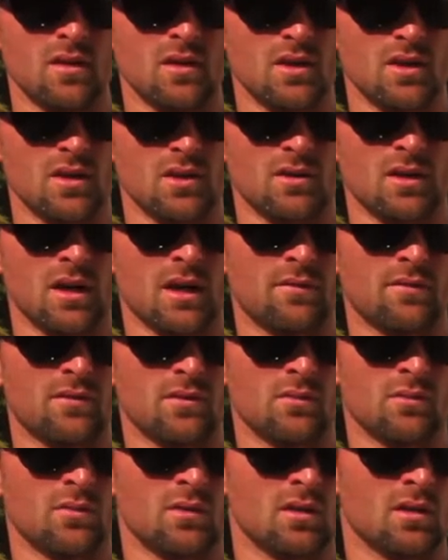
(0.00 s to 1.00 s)
you don't have
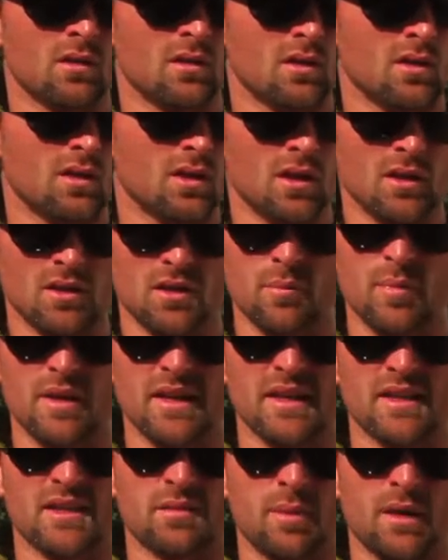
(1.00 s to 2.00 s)
to. It's a
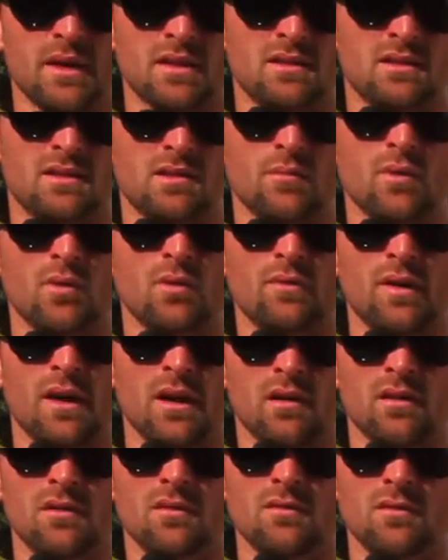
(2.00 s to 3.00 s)
big expense to move
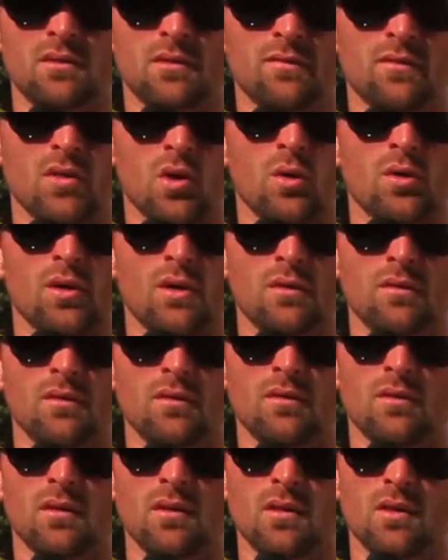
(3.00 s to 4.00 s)
out to Florida
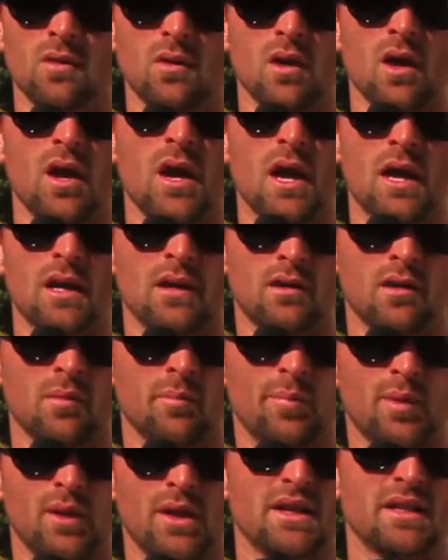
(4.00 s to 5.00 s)
and
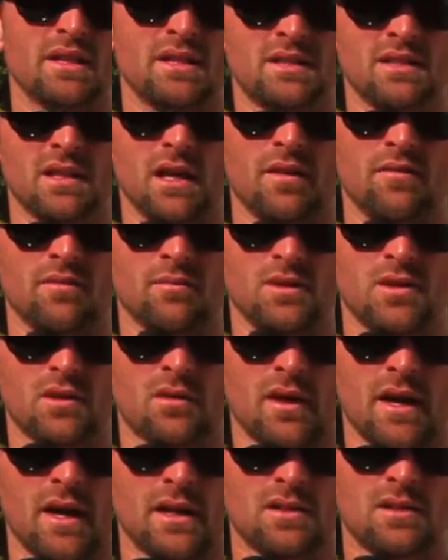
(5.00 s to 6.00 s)
completely start from
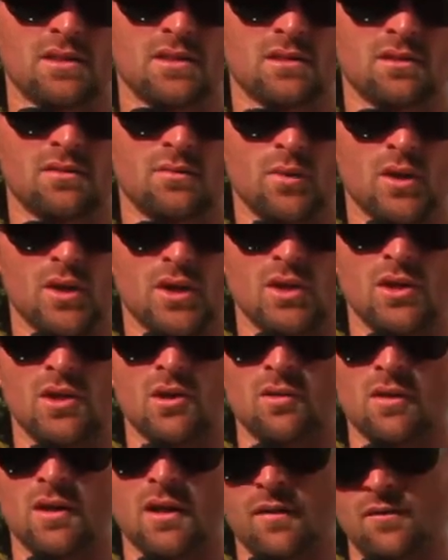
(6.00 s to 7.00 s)
scratch, where you
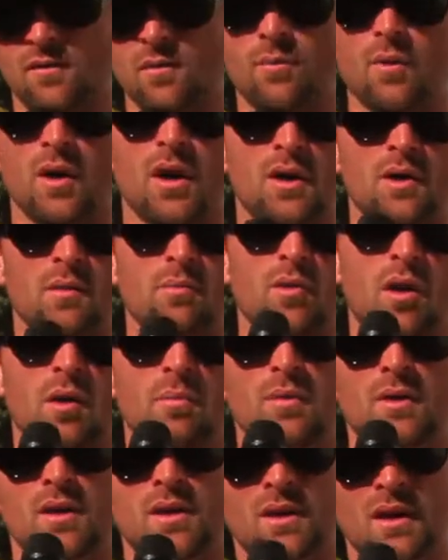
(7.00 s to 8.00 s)
don't have to buy your
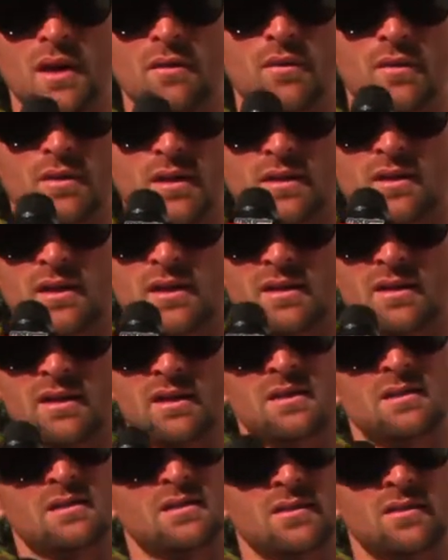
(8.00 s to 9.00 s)
property and everything like
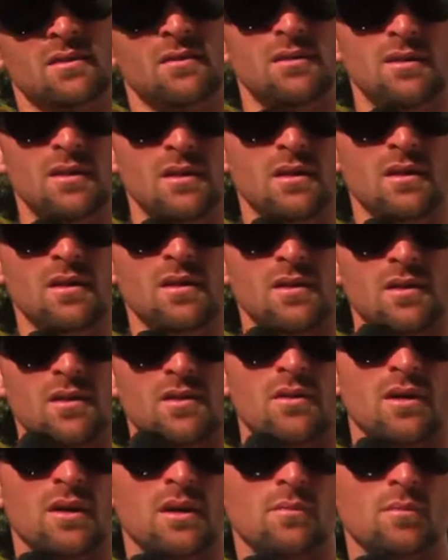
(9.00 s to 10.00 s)
that. So,
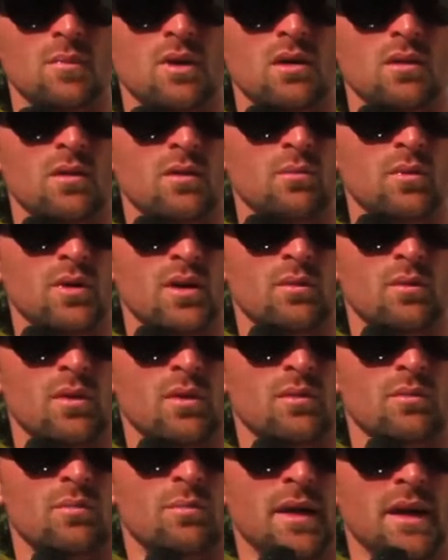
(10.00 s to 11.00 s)
I'm pretty
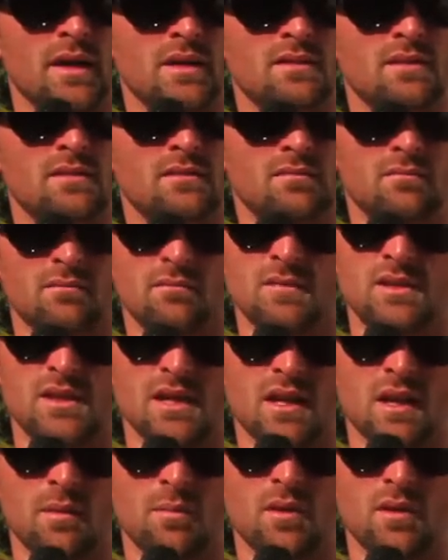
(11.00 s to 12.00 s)
well based and
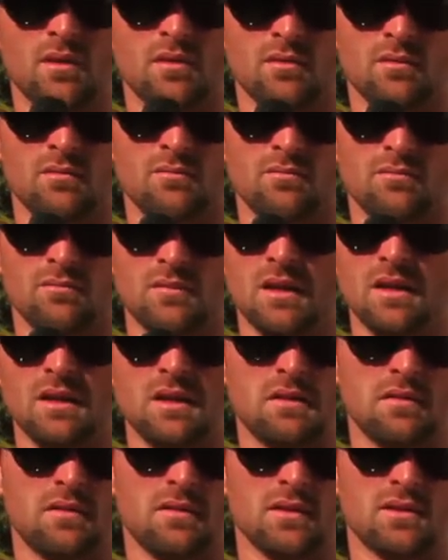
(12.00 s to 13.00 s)
set up here, and
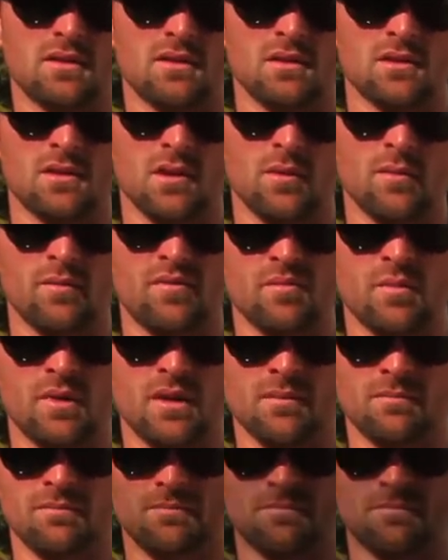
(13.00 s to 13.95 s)
this is home for me.